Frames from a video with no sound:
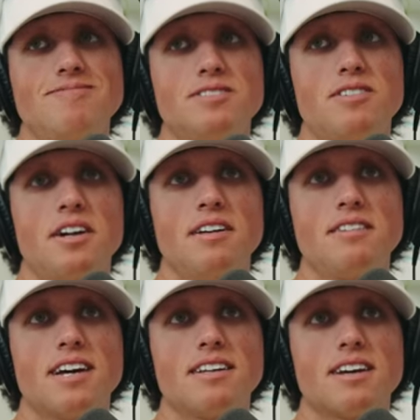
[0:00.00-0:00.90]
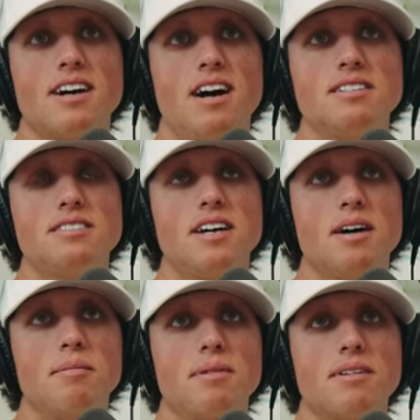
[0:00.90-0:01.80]
It's funny that that
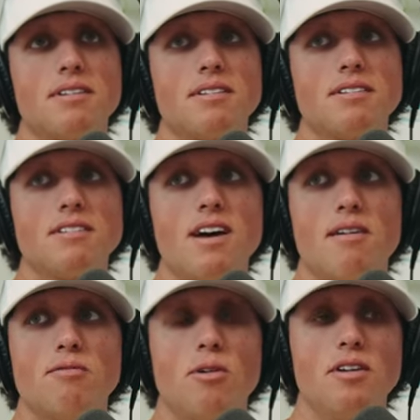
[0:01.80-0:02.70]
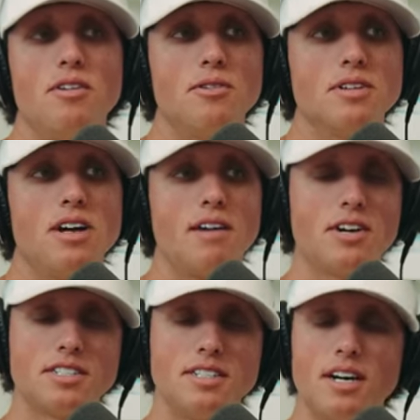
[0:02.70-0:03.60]
concept I've wanted to do a lot.
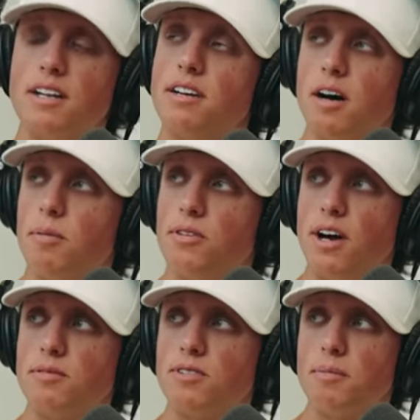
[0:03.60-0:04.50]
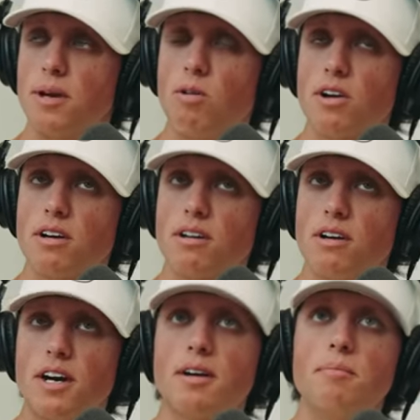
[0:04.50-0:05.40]
I've actually done it a couple times where I'm like, what
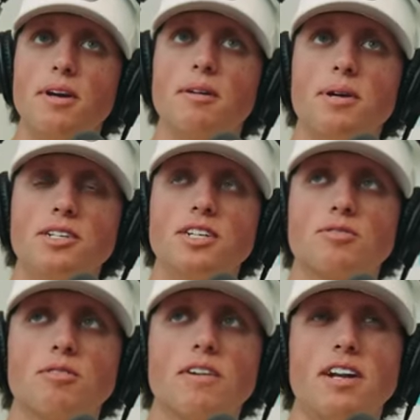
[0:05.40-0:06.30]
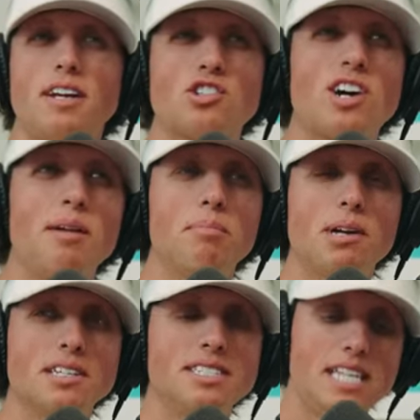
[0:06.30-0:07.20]
could I compete in a PGA Tour event? And I try and
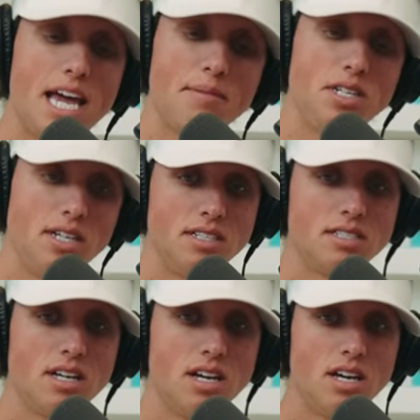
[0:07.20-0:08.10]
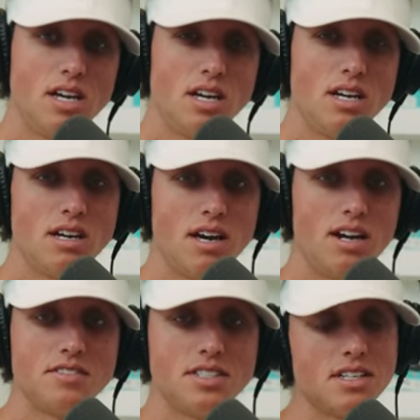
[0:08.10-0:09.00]
play the same tees
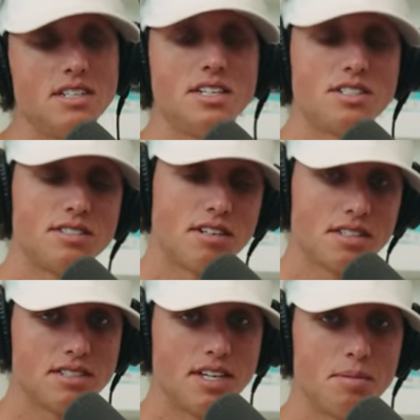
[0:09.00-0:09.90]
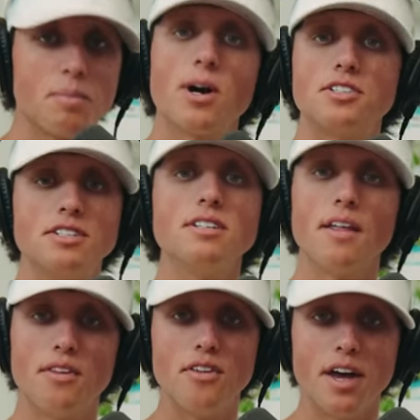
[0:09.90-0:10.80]
and obviously the conditions are not the same, the pressure is
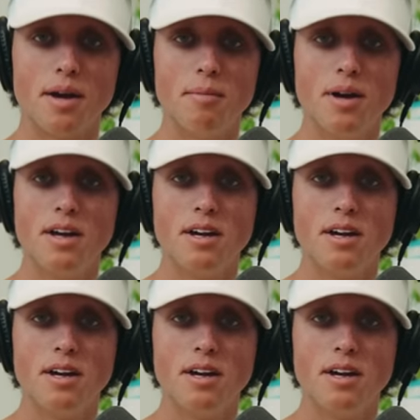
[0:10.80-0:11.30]
not the same.